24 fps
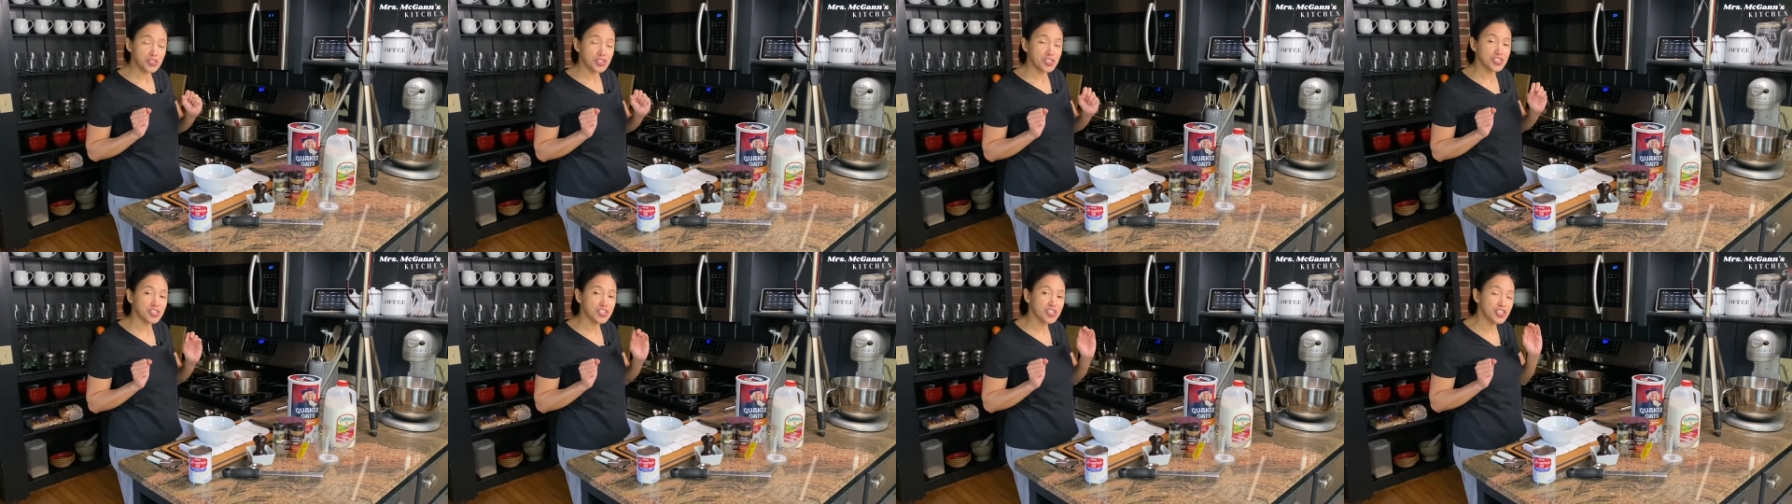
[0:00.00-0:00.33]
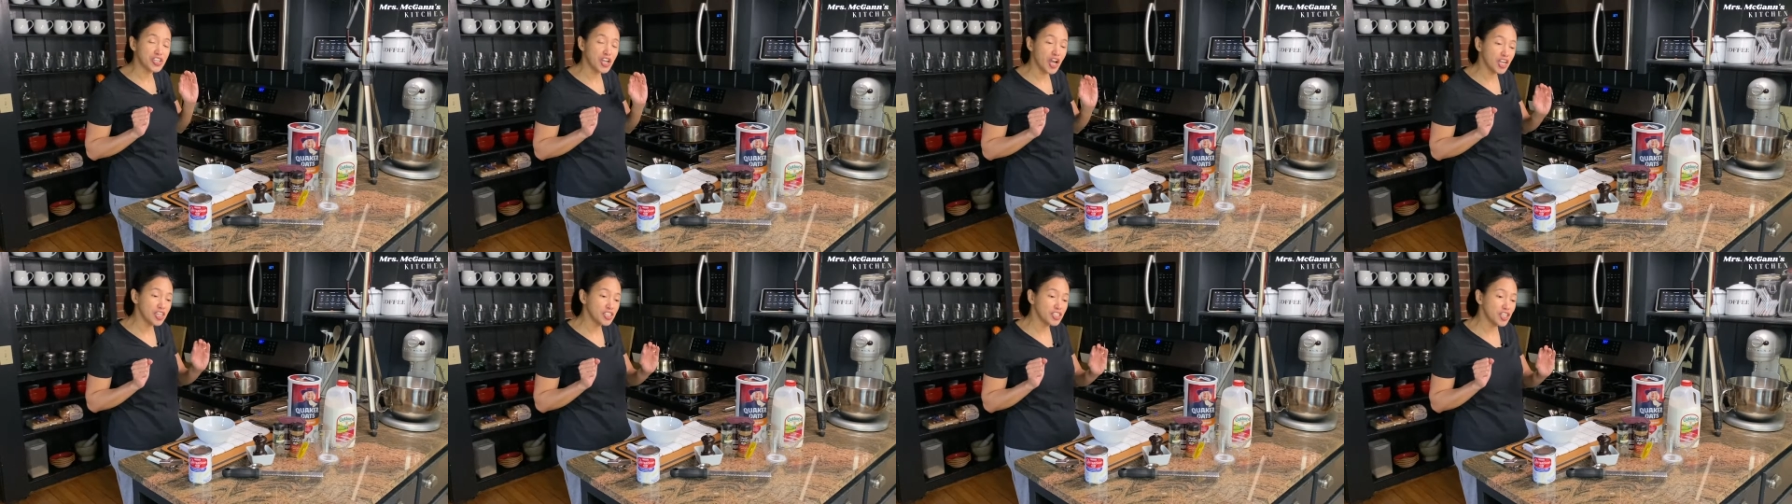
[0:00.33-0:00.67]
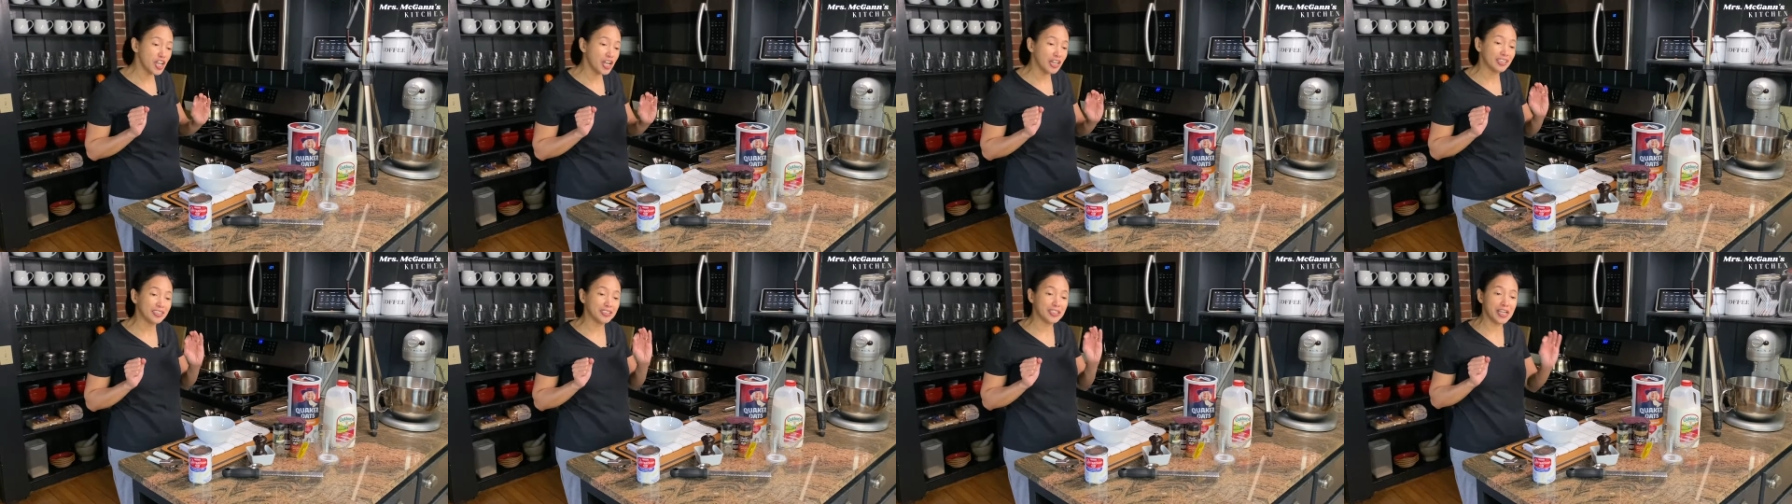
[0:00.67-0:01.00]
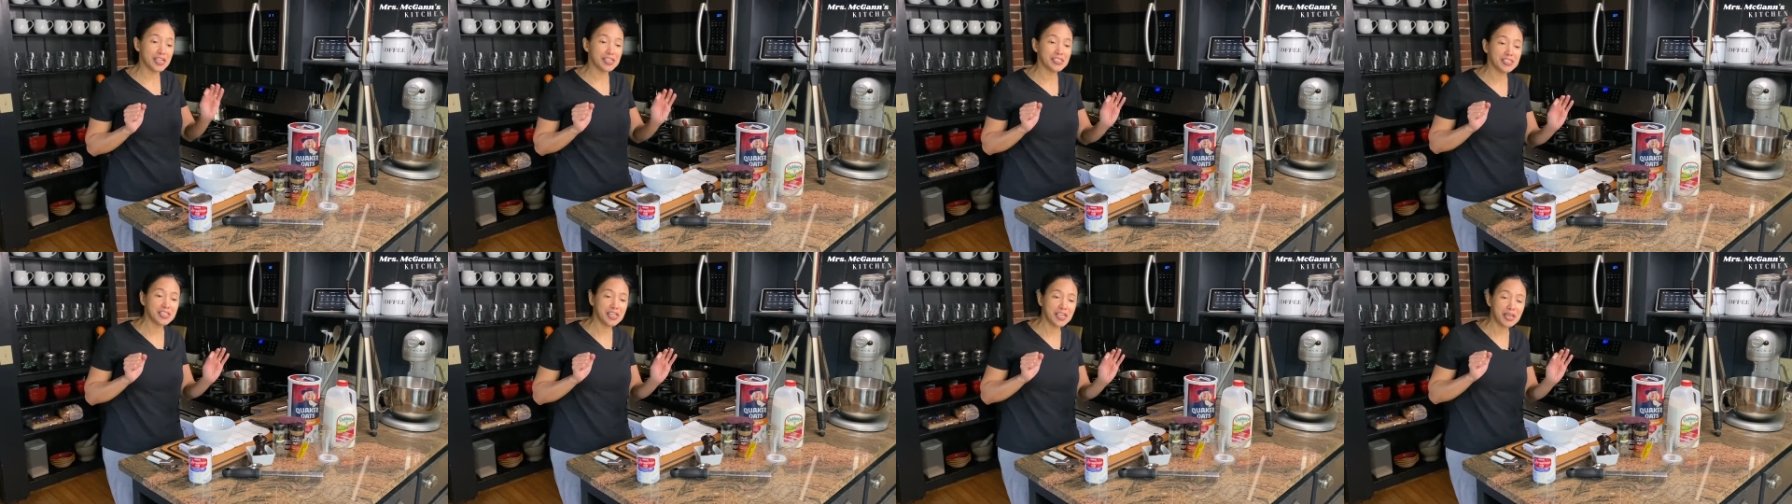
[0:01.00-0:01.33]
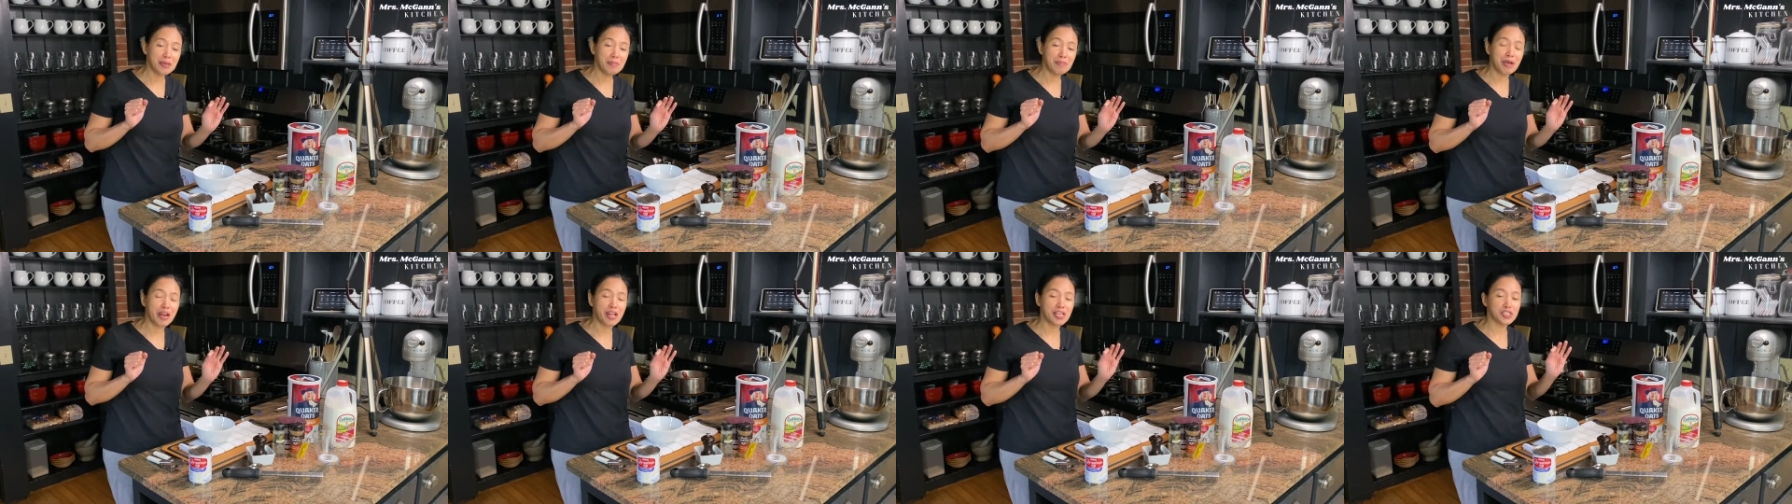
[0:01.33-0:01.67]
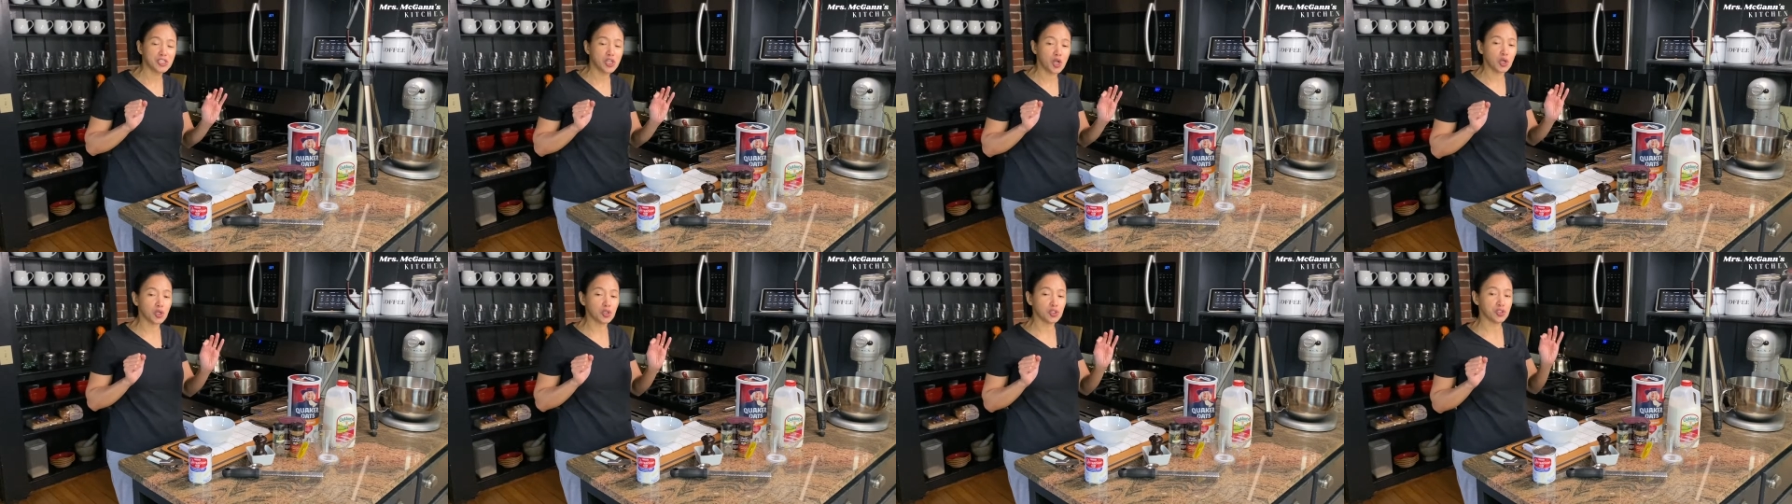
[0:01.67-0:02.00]
It's not al dente, but it's
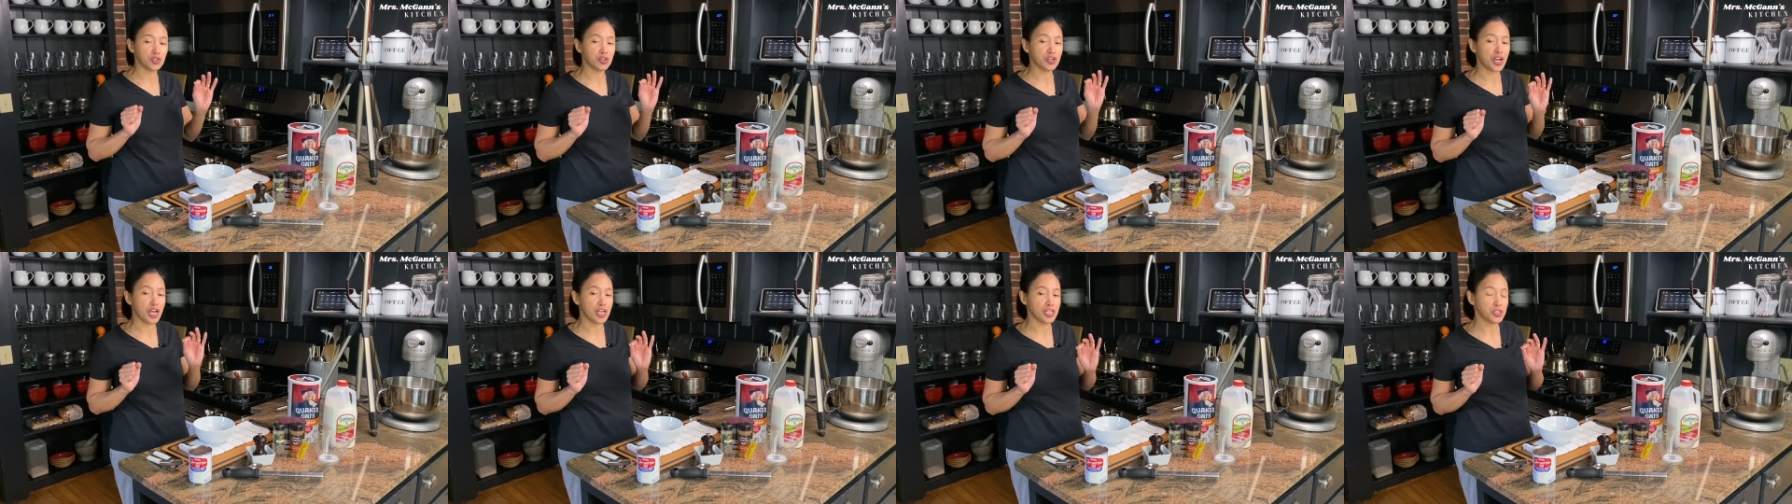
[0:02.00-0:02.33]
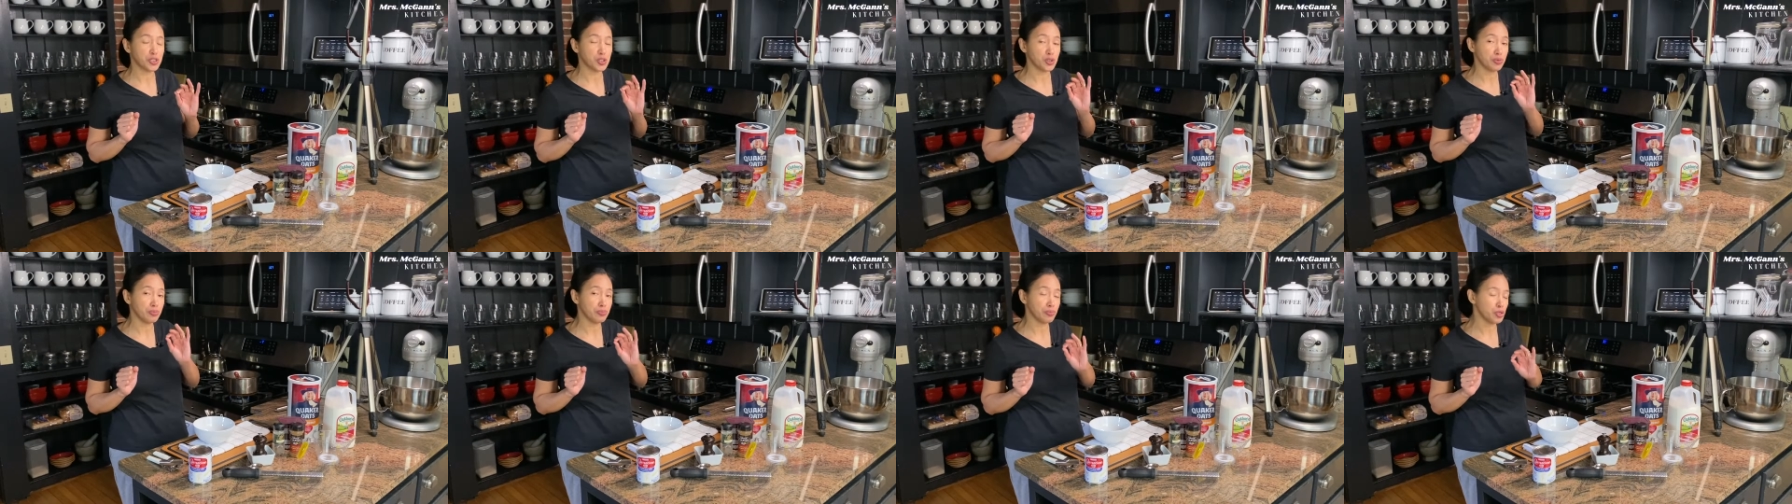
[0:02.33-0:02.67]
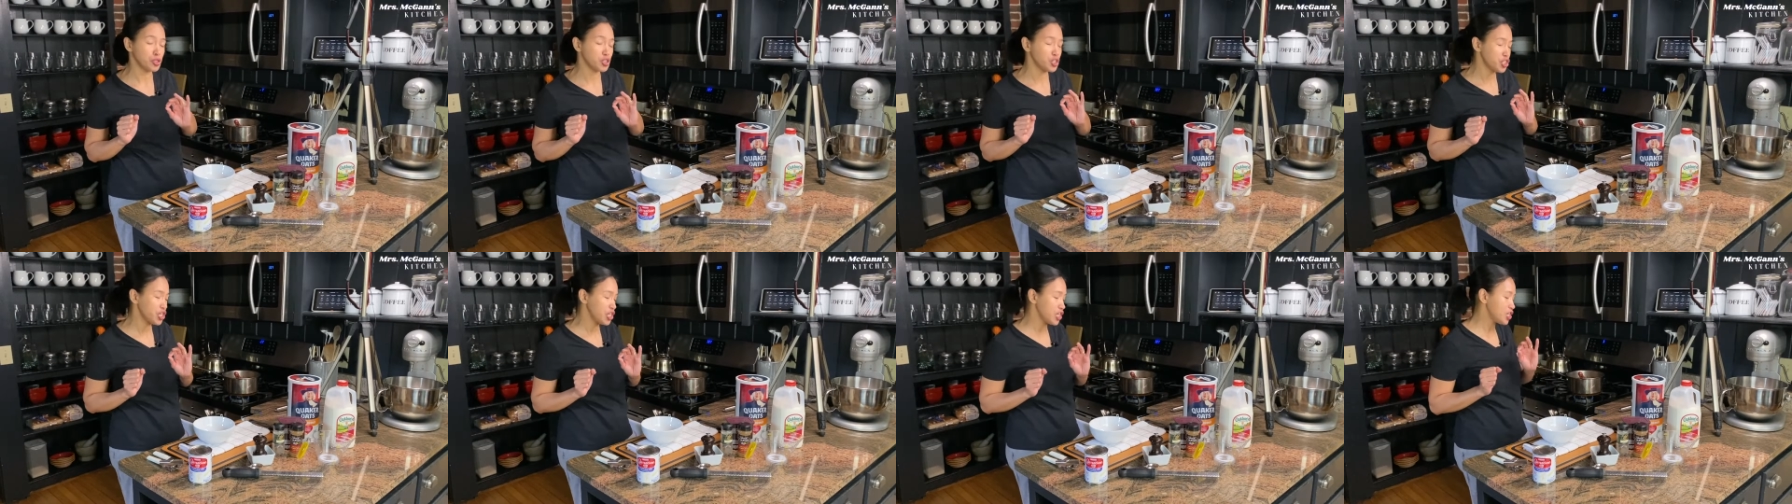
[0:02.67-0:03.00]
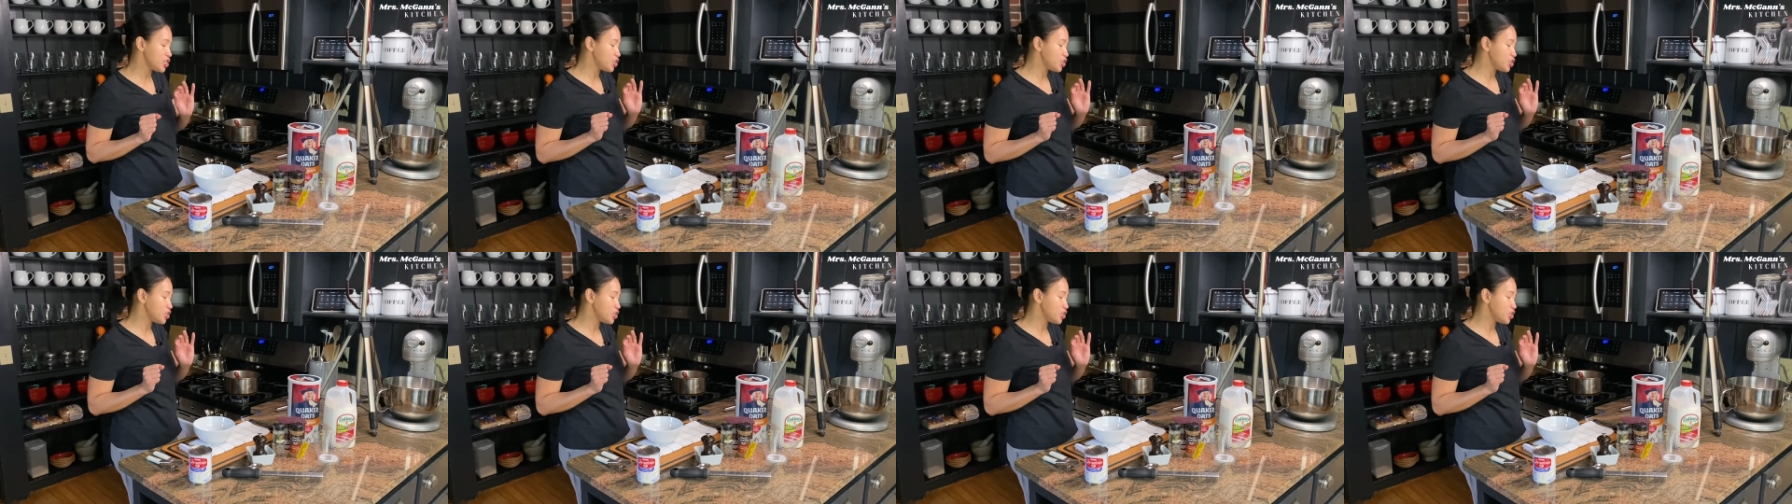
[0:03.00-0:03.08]
also not too mushy.